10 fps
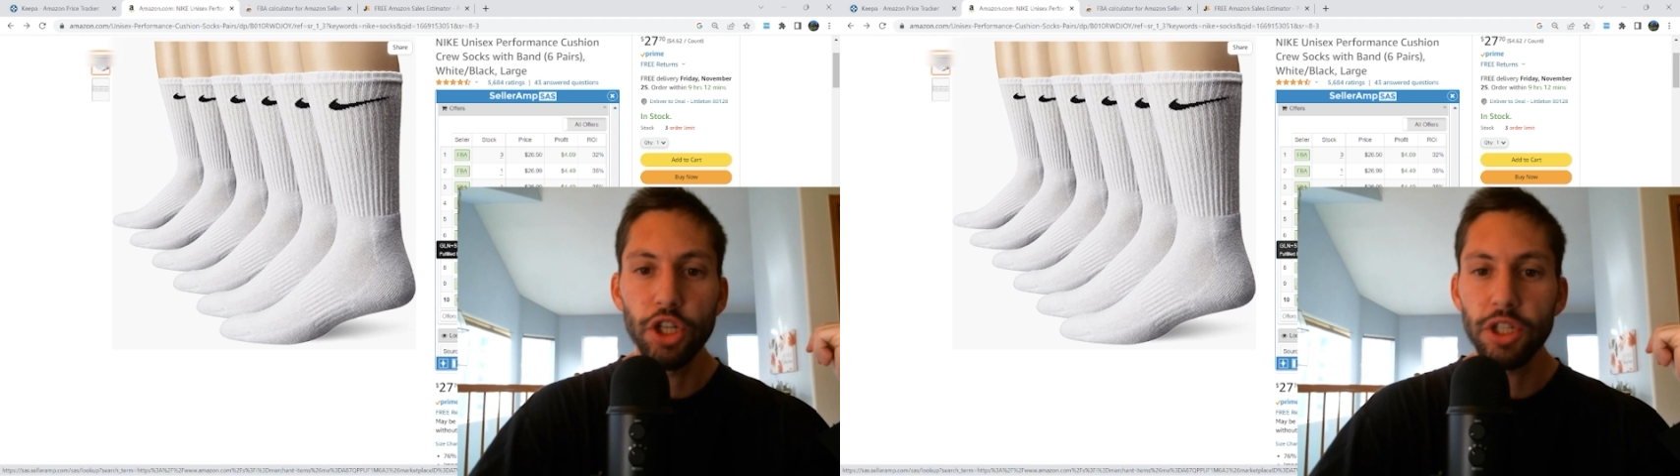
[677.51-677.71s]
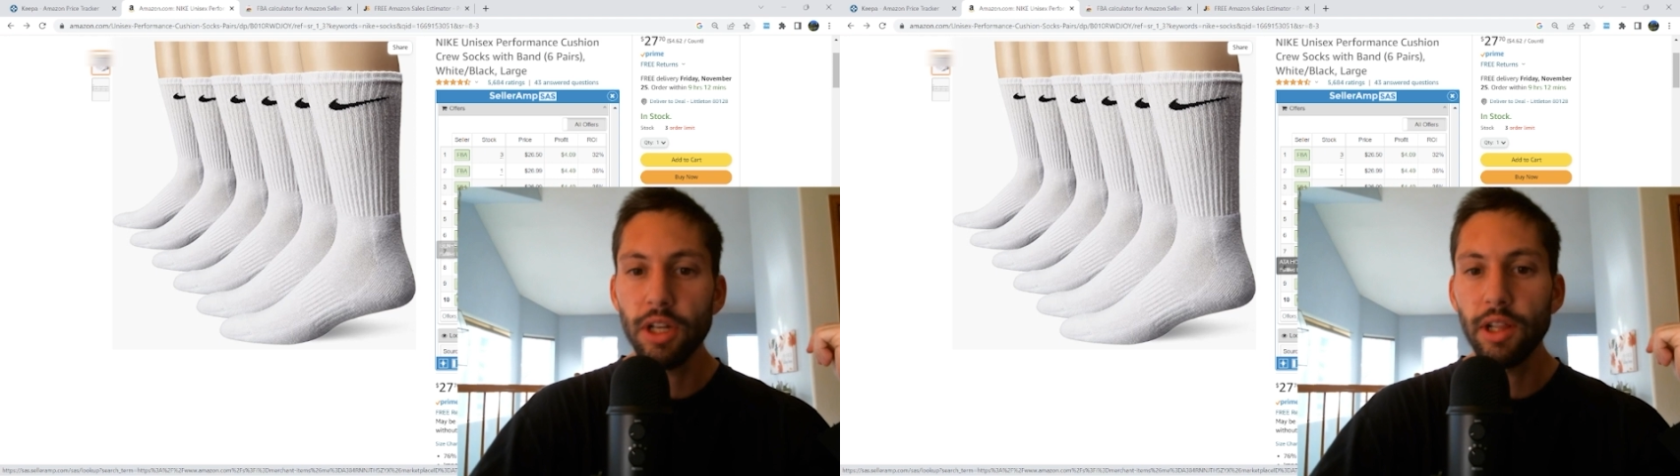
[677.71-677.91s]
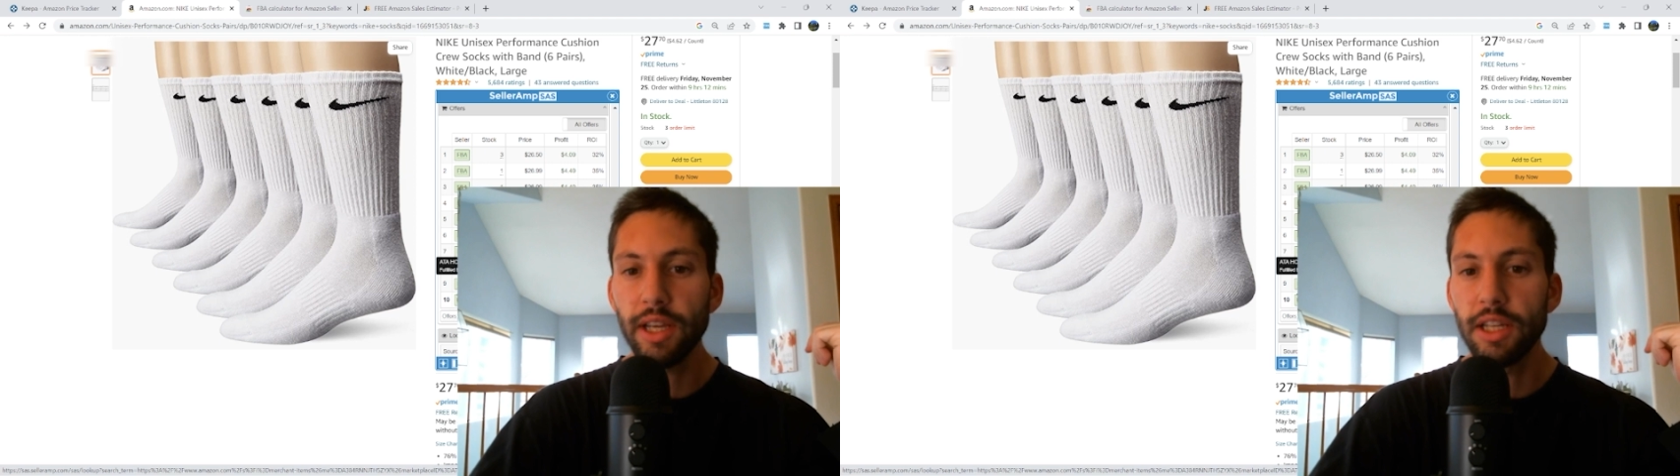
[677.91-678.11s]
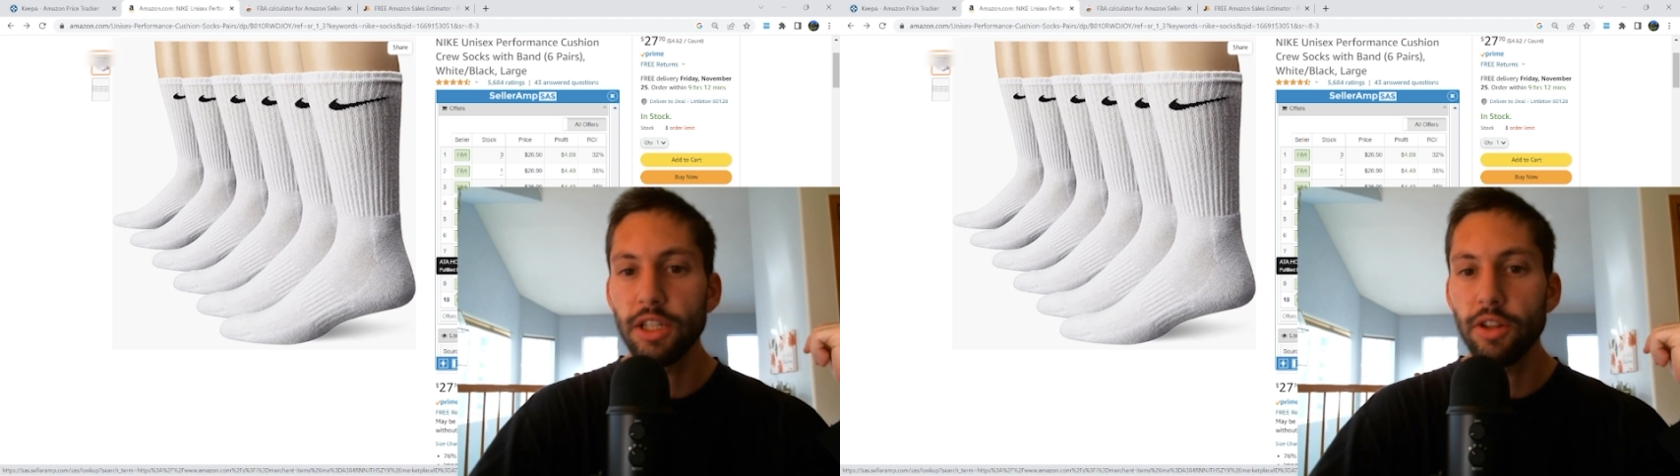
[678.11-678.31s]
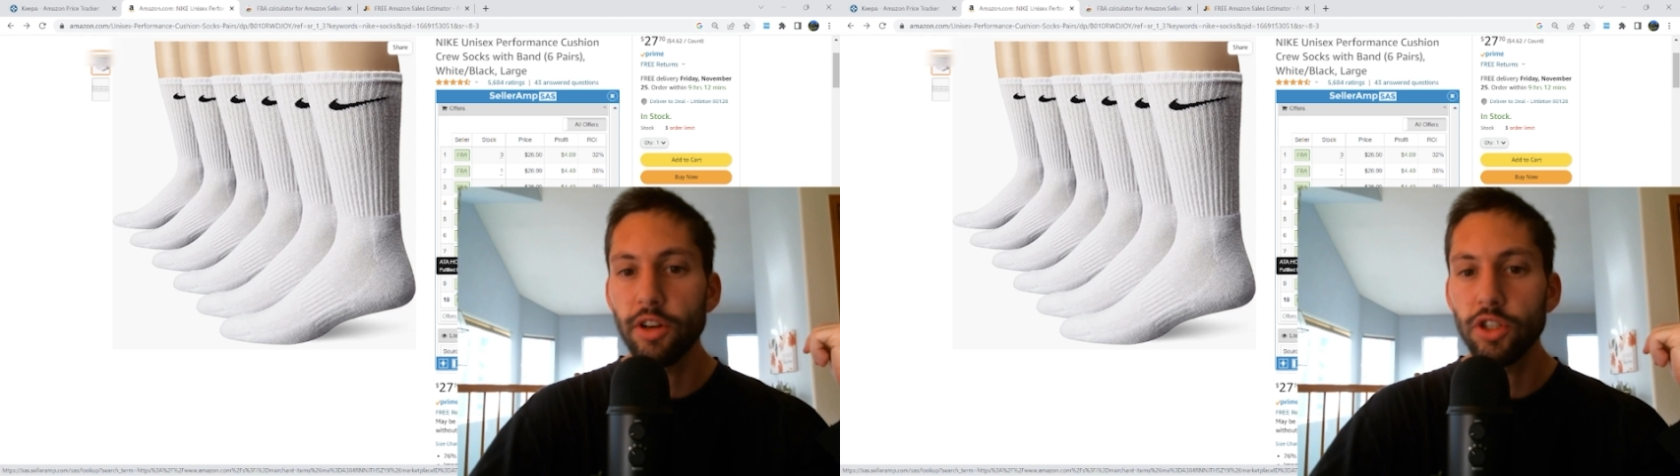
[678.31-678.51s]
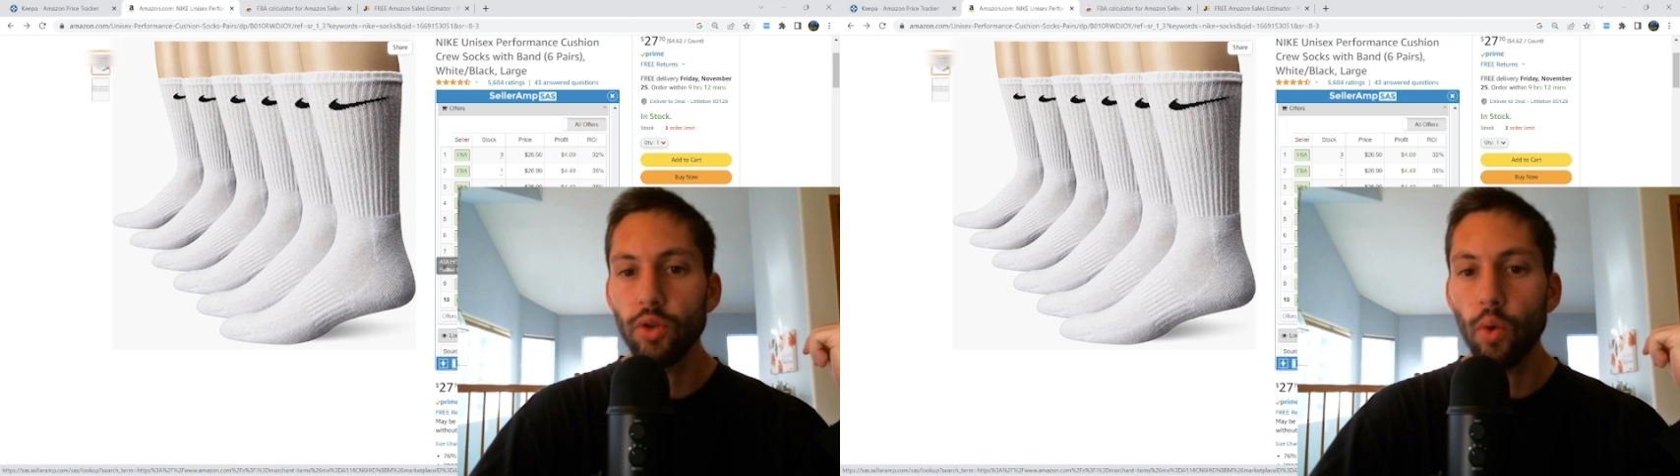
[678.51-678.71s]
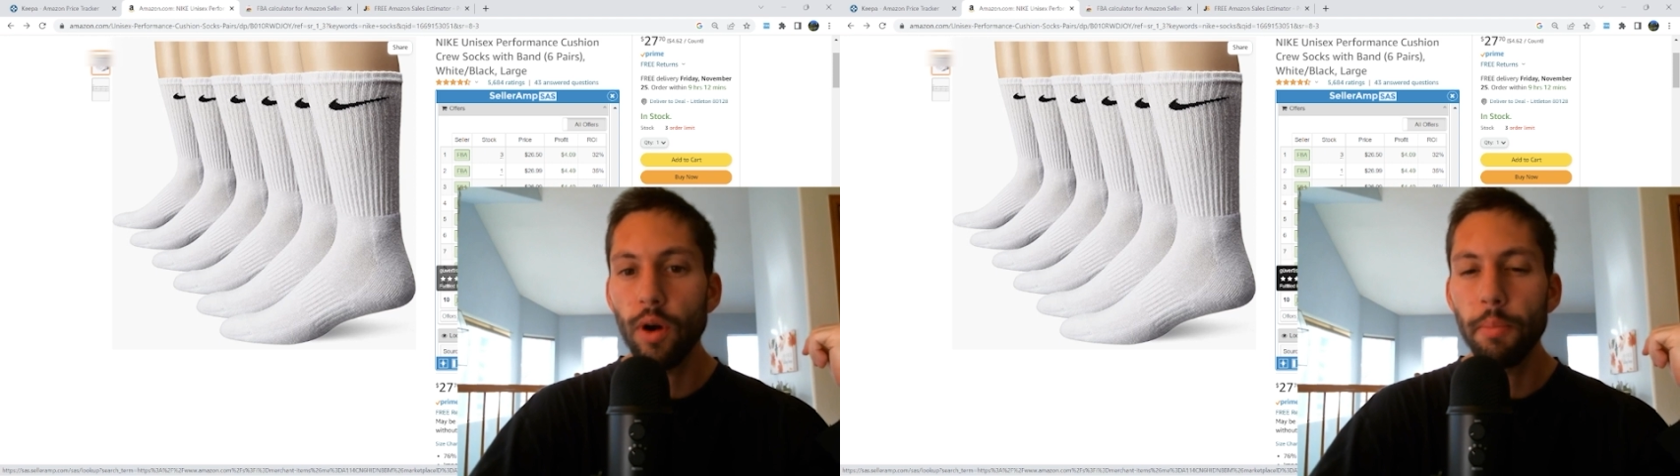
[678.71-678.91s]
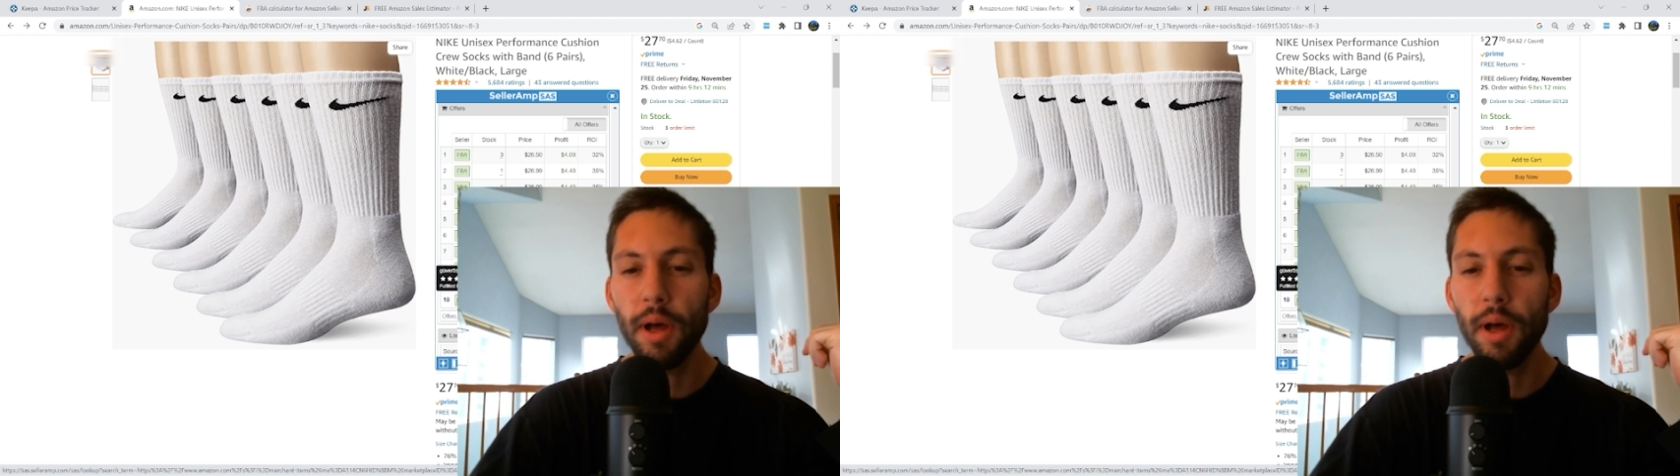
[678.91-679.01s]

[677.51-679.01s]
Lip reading: just click into their store.